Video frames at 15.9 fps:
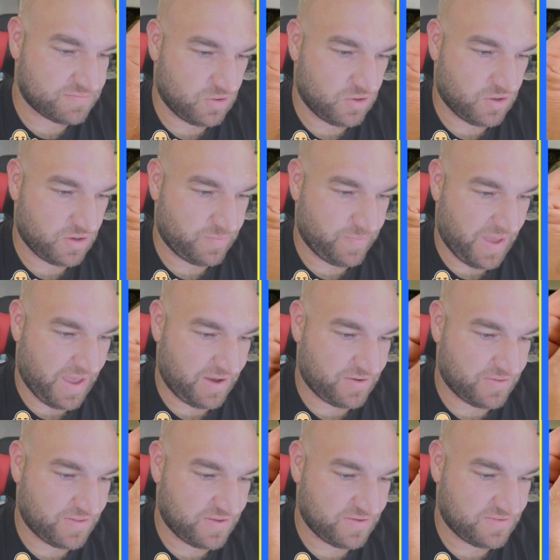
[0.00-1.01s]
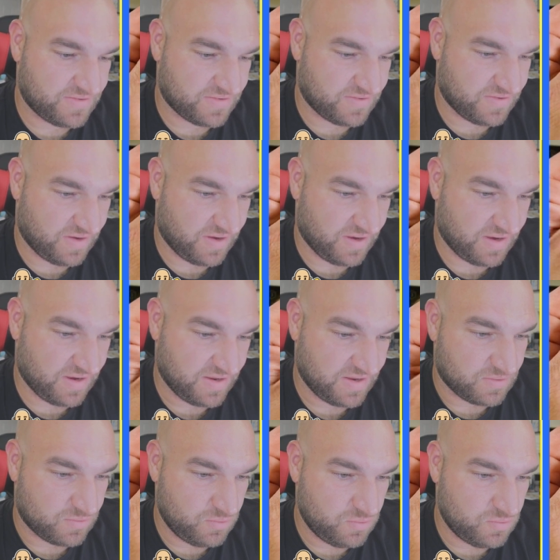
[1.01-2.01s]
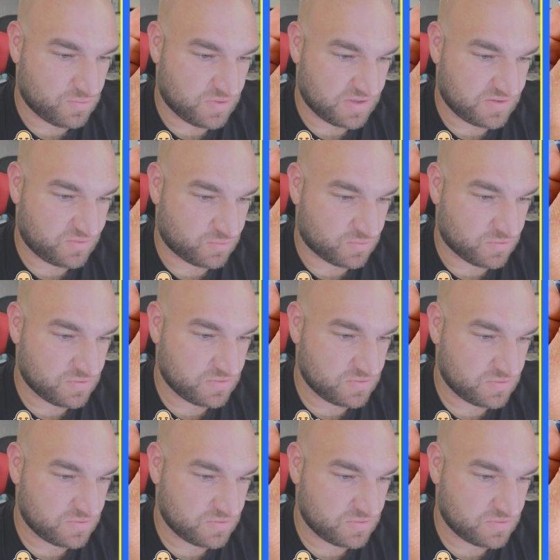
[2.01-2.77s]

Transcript: look back on this and say, ooh, that's cool.